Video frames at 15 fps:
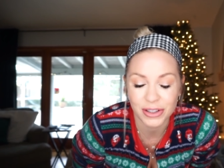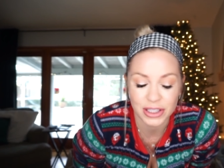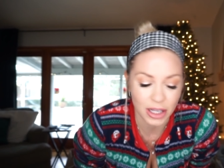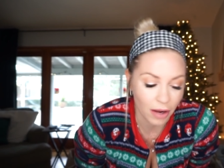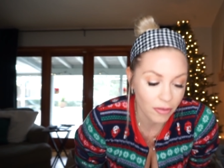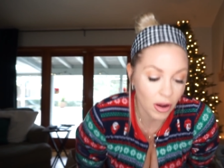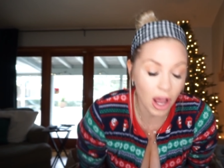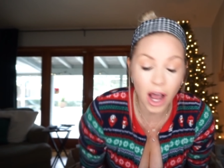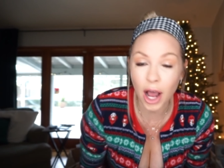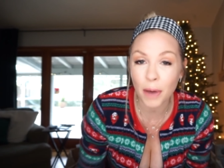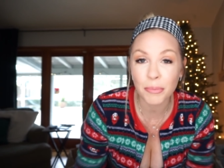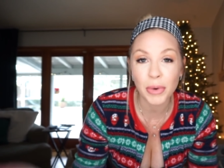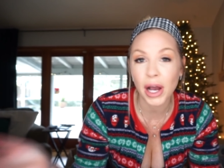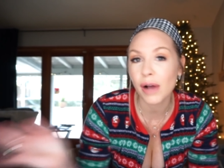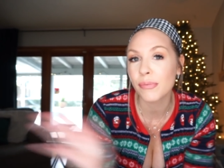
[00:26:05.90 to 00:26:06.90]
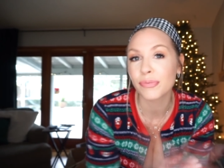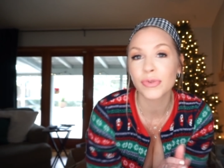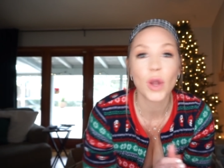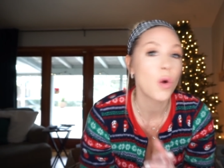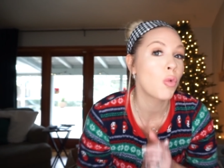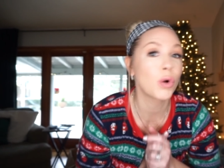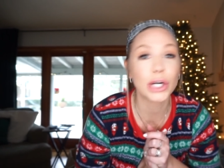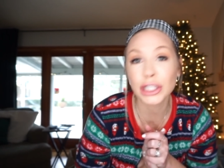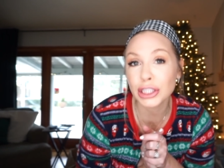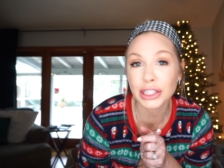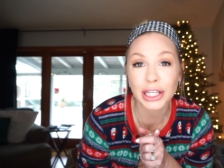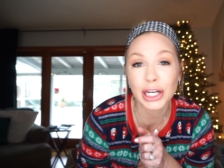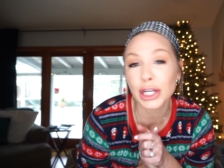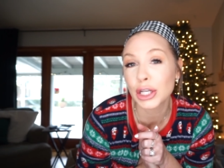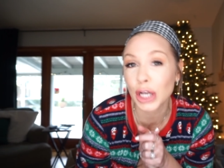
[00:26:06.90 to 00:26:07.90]
the stuff. Um, but we're just
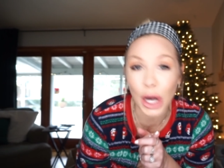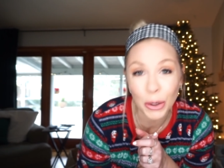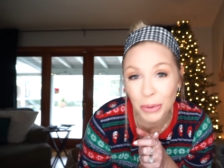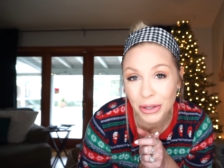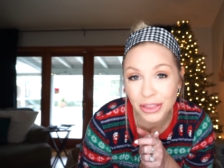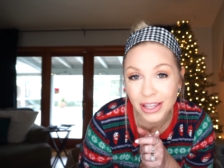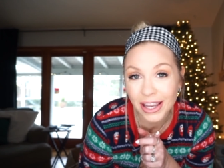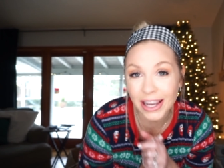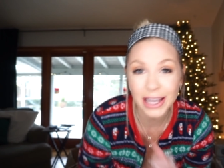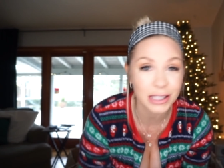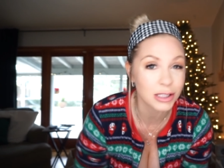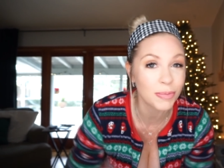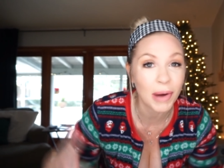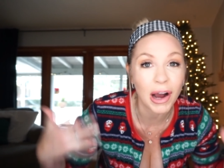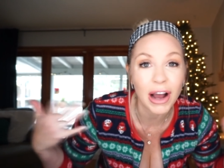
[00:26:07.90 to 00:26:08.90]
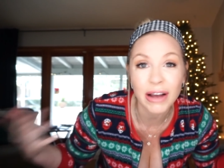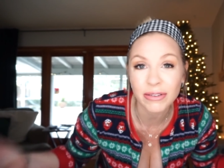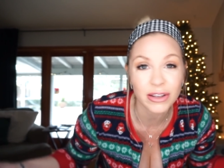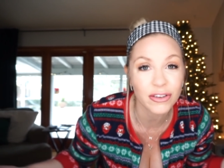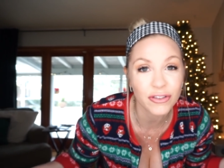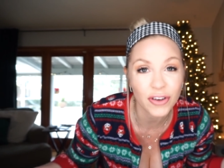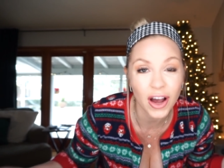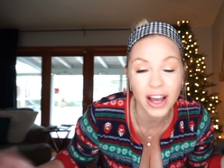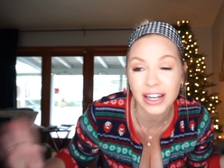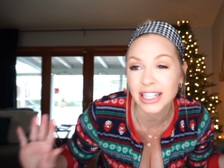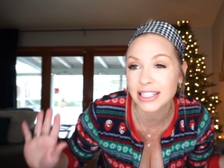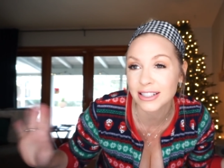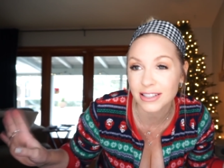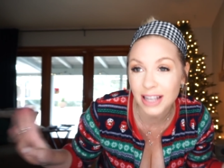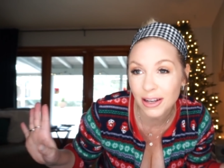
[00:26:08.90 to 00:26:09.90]
gonna go with it. It's about having fun.
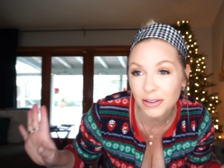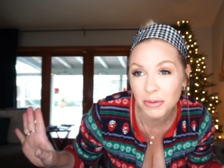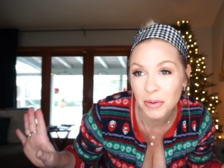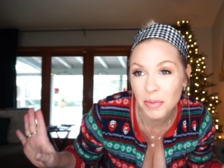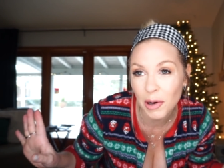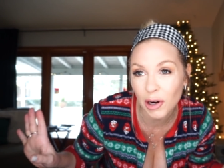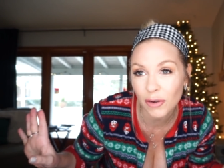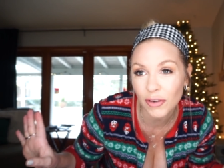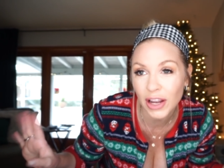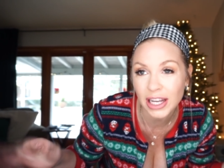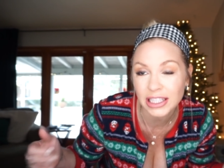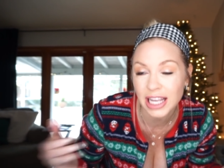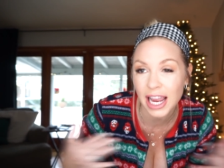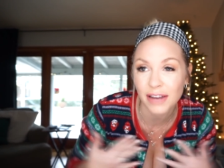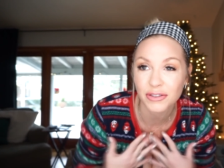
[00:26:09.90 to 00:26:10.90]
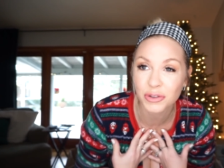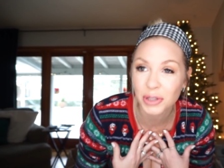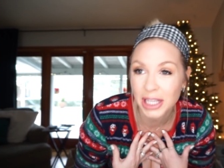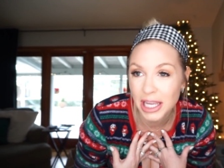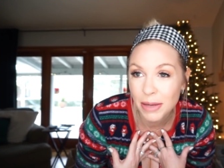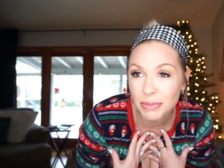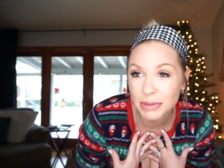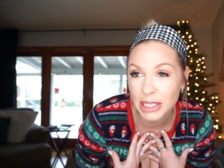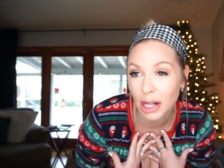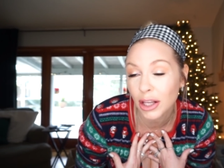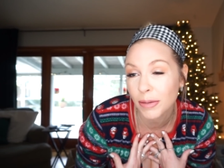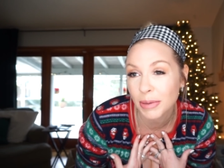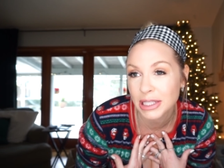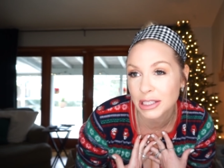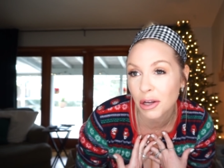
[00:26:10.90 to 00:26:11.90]
It doesn't have to be perfect. I have to keep
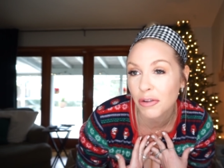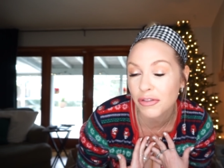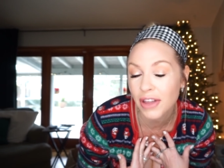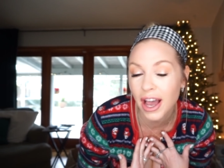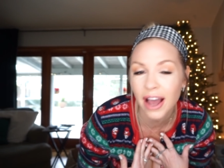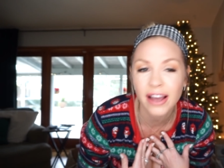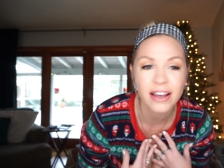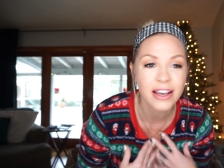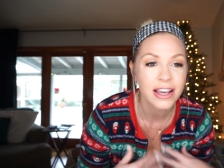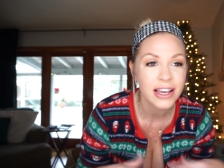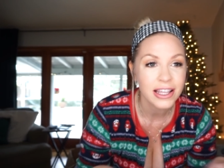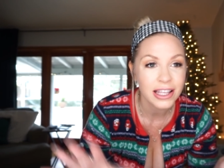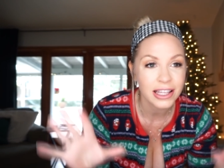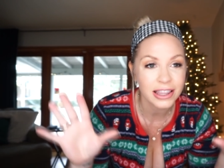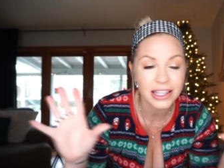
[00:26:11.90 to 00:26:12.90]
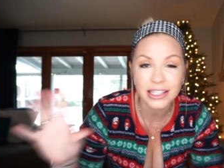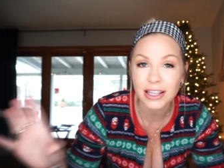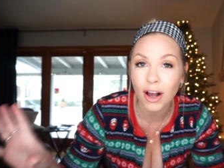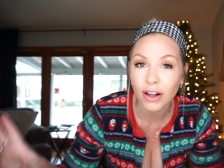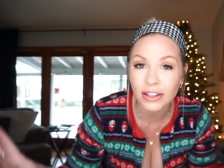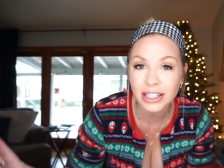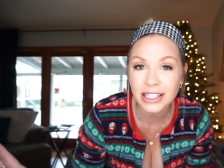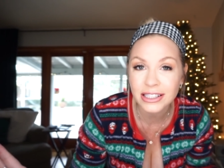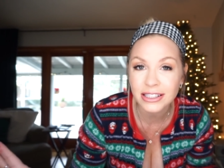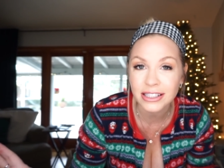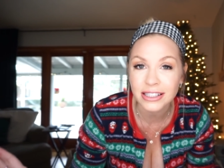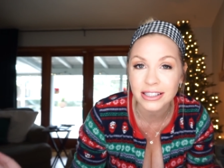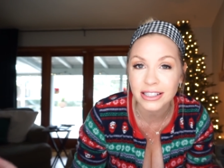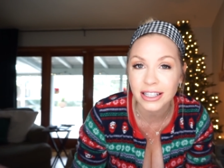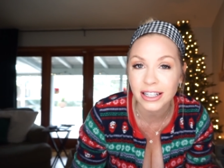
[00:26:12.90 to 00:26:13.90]
telling myself that. This holiday
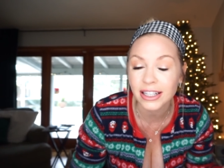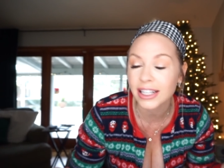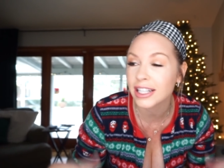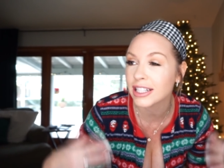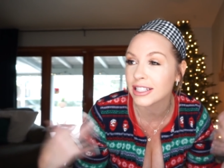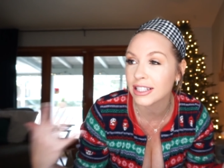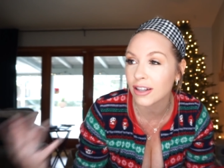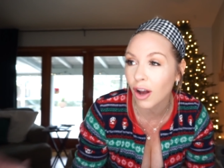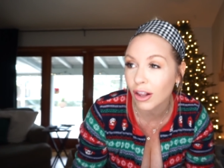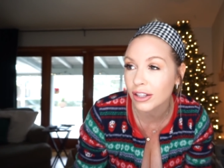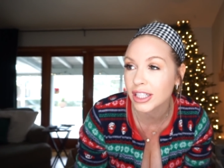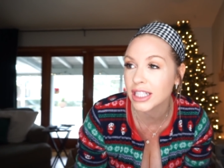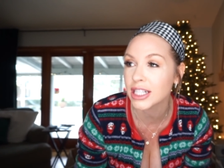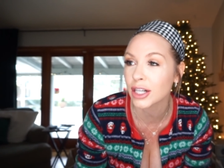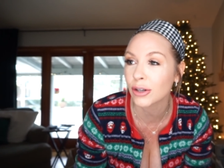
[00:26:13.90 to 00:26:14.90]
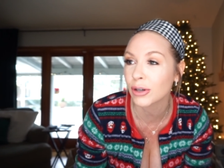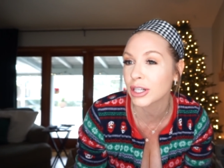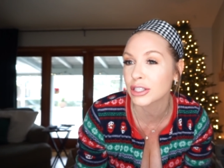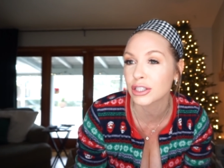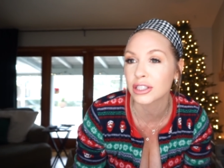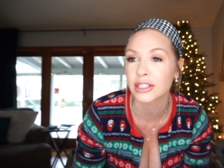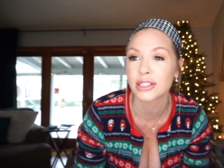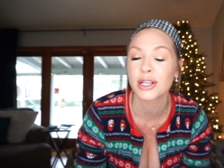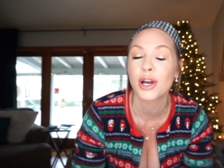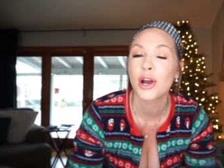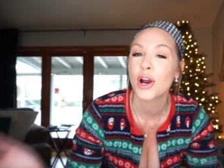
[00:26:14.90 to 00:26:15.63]
season and holiday decorations